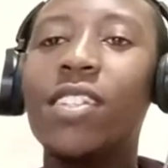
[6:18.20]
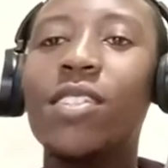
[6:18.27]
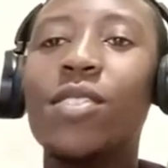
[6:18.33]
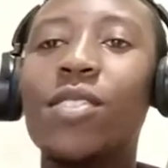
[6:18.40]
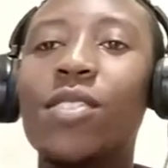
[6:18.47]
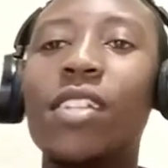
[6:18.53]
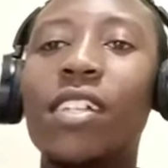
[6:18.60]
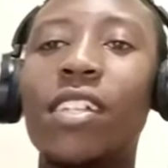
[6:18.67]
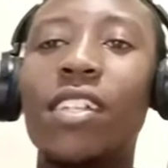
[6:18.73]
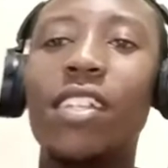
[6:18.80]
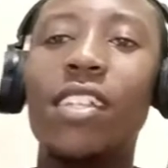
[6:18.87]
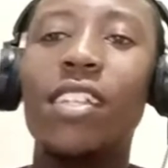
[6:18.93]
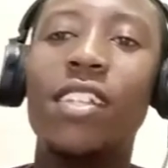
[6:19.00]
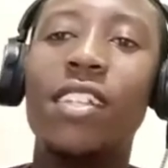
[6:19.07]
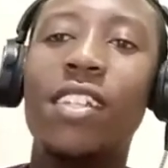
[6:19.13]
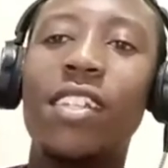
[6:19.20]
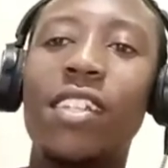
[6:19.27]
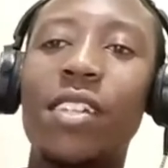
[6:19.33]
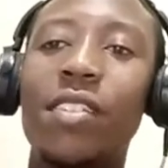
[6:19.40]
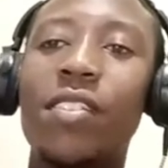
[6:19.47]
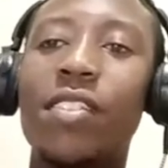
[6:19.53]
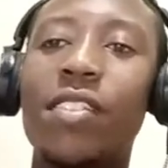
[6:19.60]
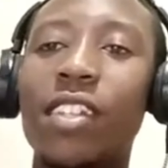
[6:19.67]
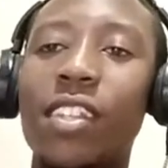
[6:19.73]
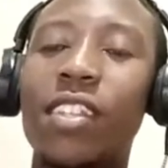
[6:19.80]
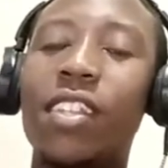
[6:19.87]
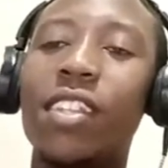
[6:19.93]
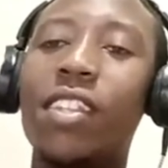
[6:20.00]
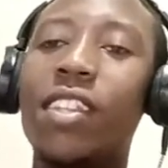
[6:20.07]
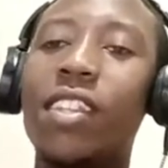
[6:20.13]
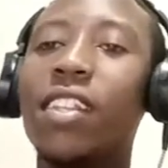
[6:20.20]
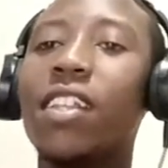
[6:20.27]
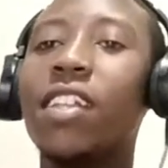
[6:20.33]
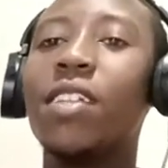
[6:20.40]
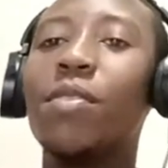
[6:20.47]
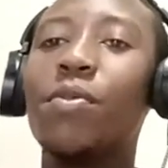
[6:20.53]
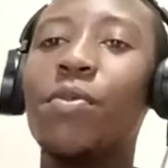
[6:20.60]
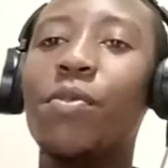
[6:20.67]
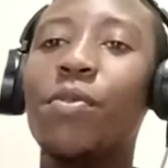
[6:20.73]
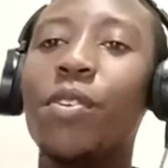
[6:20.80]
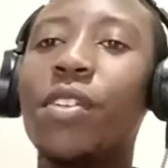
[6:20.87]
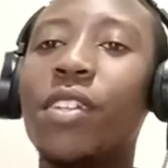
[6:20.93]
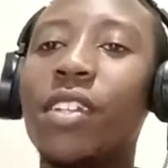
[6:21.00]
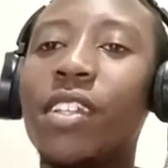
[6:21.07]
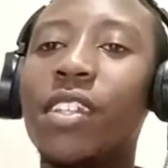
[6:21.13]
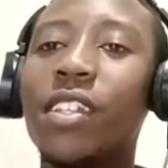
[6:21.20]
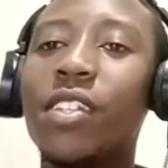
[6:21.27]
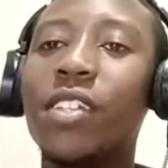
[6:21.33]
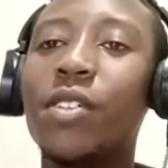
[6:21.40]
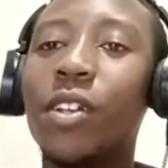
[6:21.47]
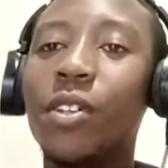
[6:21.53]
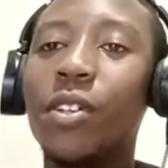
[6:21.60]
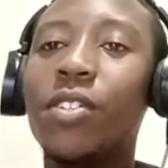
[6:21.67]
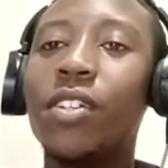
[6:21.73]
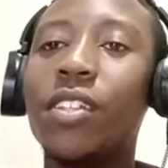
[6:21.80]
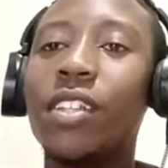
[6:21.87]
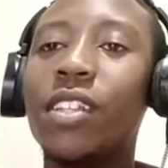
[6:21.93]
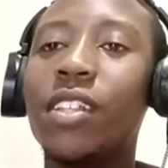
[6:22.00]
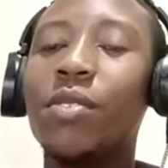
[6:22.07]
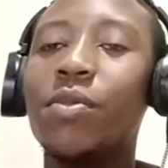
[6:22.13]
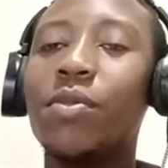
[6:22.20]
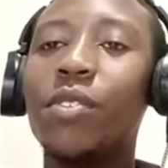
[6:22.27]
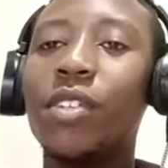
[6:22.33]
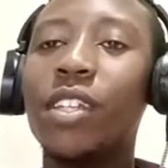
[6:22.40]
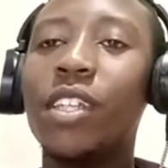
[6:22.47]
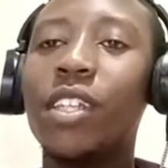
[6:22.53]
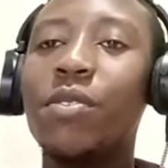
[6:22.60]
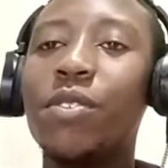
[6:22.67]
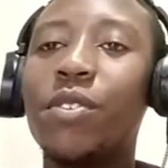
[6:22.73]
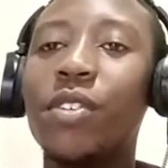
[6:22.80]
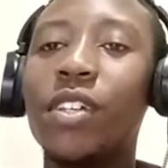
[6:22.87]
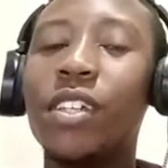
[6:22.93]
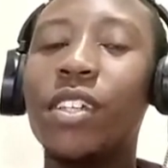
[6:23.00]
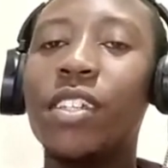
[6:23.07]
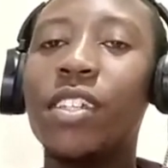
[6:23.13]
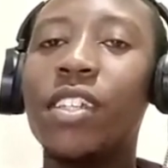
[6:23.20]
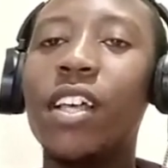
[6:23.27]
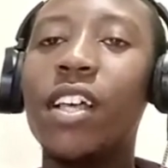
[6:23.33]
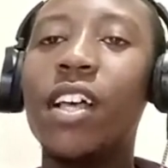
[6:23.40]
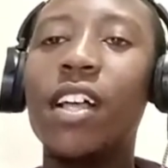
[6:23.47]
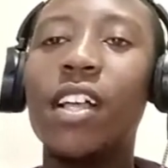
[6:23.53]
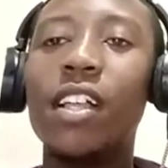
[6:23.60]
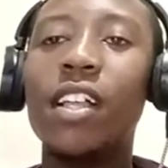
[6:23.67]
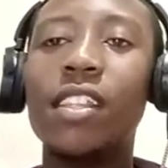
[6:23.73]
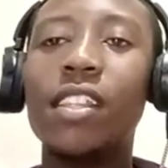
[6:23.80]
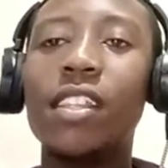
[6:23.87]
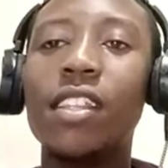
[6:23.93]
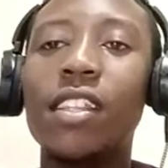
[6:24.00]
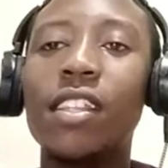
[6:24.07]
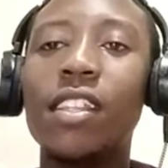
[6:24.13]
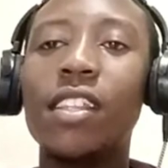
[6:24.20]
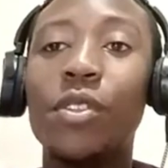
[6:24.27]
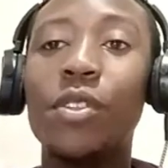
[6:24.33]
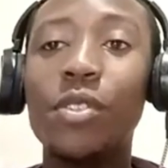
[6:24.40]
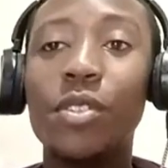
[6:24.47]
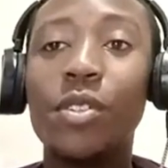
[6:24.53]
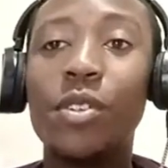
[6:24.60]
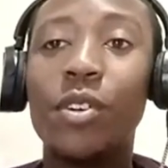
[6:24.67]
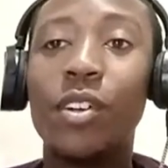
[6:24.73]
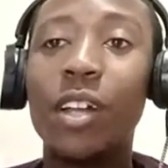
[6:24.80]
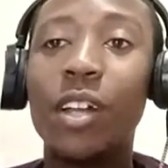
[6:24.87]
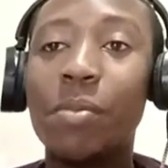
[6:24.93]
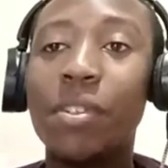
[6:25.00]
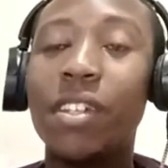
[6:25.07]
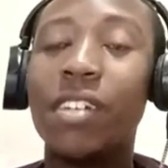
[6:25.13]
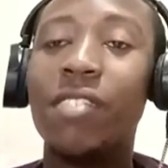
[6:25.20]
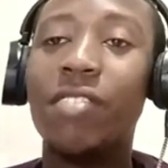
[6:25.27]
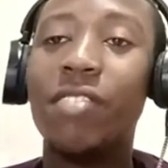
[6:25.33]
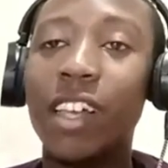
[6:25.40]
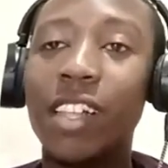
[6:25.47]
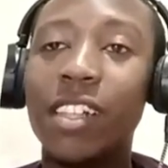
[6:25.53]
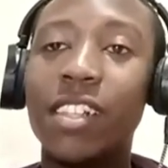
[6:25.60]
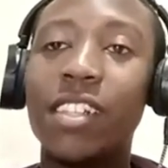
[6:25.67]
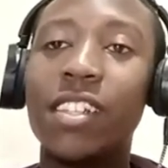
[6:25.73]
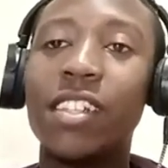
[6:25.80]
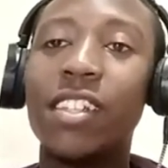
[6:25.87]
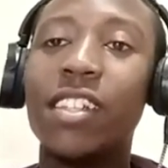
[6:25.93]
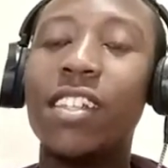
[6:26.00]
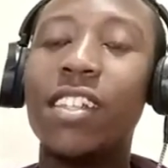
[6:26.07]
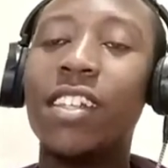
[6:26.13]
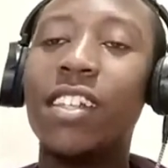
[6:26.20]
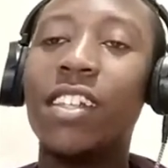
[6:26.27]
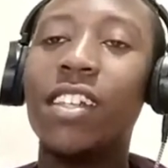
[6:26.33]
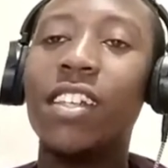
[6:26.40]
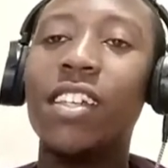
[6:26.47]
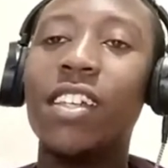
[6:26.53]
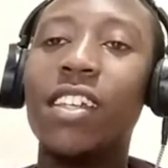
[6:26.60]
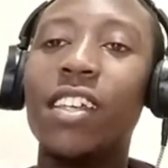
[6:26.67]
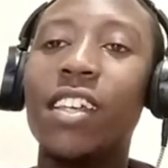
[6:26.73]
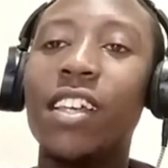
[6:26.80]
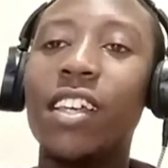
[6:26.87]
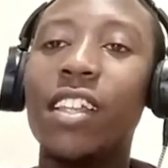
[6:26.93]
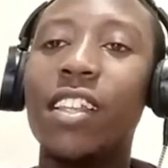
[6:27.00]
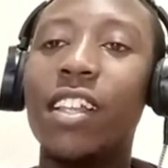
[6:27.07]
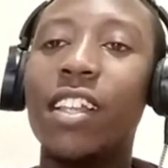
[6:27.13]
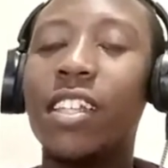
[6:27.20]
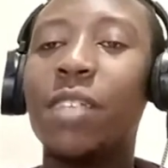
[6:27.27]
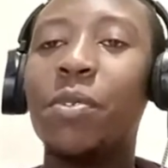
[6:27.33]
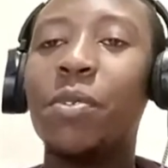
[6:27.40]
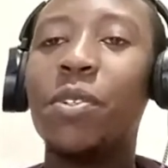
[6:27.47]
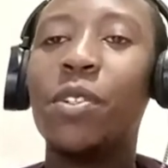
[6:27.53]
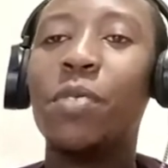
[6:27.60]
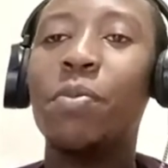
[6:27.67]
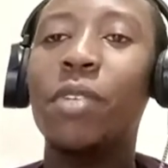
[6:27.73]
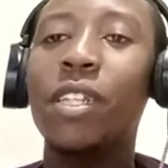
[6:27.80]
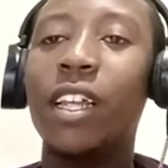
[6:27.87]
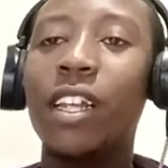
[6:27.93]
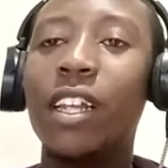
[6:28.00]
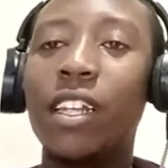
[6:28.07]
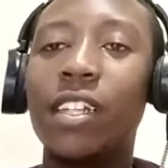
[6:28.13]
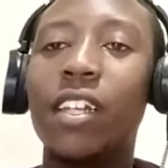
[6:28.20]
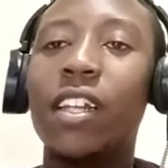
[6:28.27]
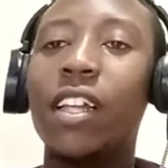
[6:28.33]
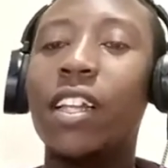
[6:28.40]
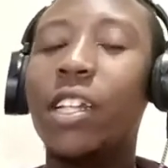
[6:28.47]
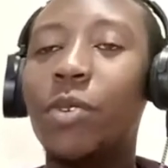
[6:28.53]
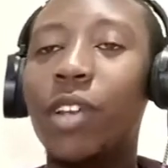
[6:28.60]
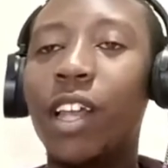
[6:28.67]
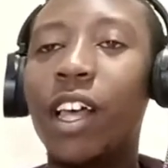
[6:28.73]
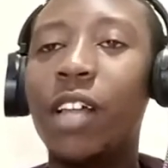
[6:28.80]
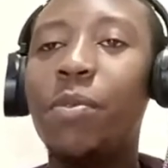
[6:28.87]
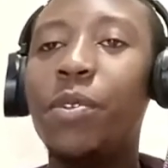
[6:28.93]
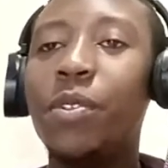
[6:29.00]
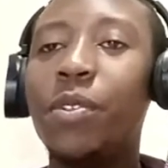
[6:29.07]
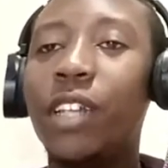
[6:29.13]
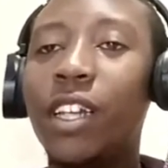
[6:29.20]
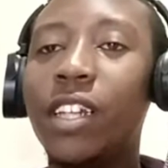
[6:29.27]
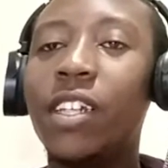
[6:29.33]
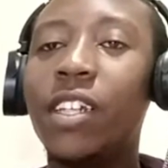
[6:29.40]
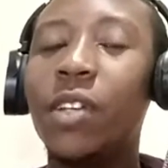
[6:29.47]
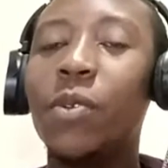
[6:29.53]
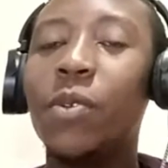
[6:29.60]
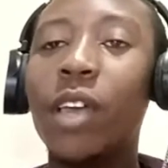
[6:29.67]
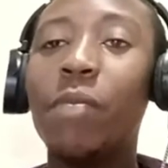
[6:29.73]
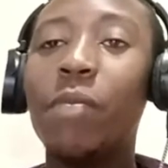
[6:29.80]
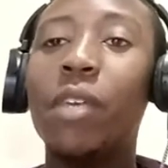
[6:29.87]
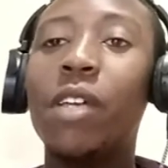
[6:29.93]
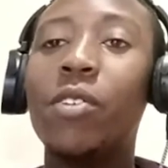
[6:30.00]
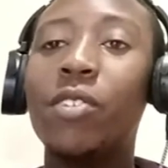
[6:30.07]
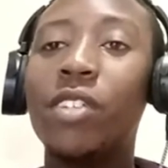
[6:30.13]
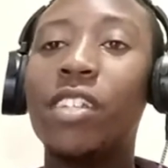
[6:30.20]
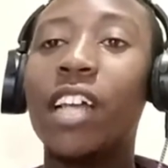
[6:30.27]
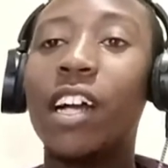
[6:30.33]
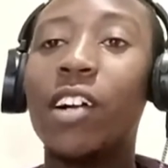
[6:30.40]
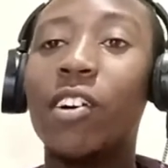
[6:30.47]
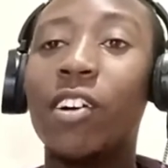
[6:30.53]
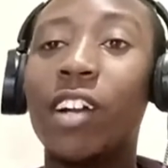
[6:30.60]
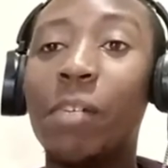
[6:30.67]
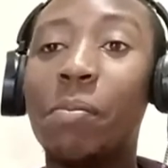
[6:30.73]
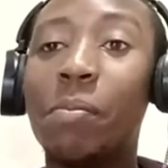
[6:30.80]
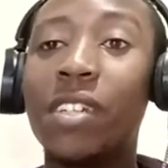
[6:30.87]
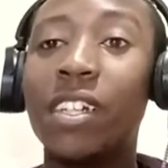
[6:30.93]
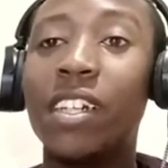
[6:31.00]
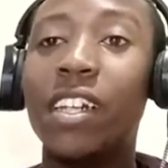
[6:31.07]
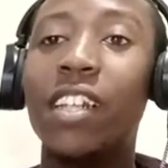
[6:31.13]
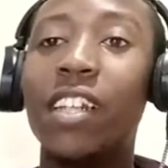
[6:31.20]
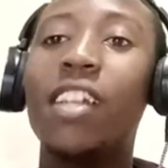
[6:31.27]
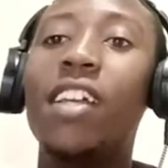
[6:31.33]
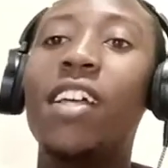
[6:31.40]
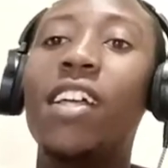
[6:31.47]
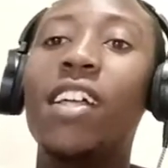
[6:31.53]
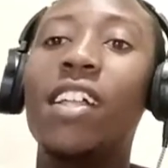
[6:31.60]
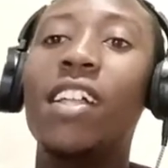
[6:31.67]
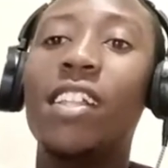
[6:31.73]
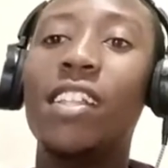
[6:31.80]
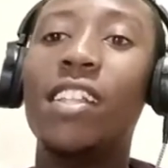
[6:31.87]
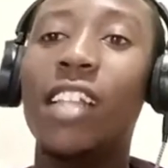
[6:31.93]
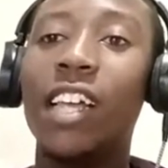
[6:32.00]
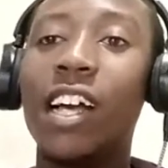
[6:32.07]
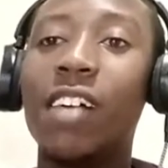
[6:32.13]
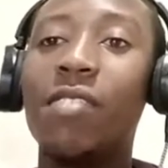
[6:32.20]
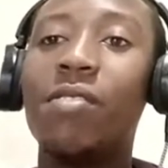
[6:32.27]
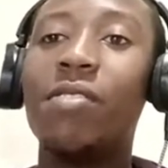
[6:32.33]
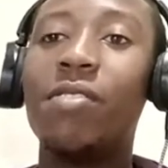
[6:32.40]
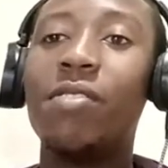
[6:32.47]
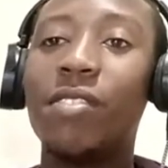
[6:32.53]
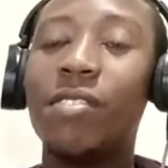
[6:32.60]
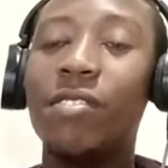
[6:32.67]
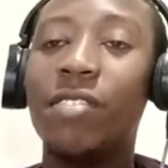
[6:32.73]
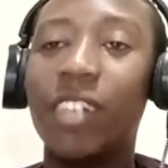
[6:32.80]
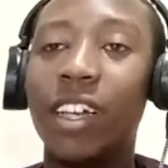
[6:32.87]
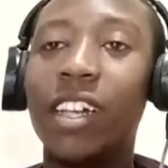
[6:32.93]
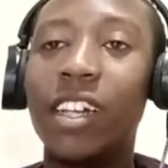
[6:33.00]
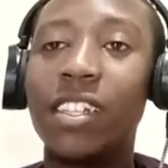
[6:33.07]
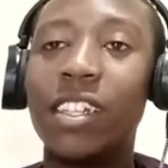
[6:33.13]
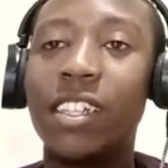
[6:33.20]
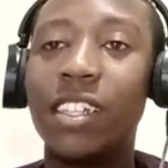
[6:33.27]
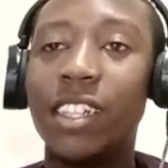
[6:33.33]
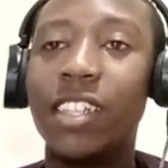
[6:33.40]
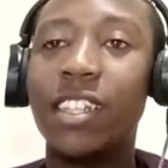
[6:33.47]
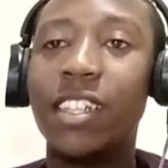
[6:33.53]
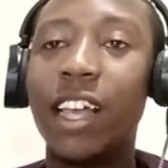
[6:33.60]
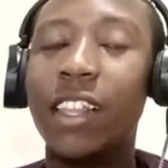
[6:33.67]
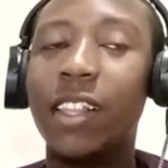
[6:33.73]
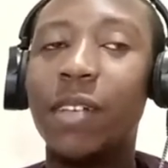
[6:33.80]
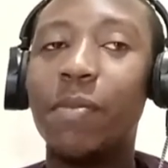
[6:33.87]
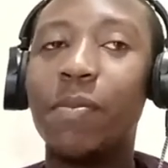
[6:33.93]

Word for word: So the, the, the, the thing that the phone, the solution that the phone gives you is that for those corrupted files, they're supposed to be deleted and it will help you delete it. Why? Because they're corrupted. They have viruses inside.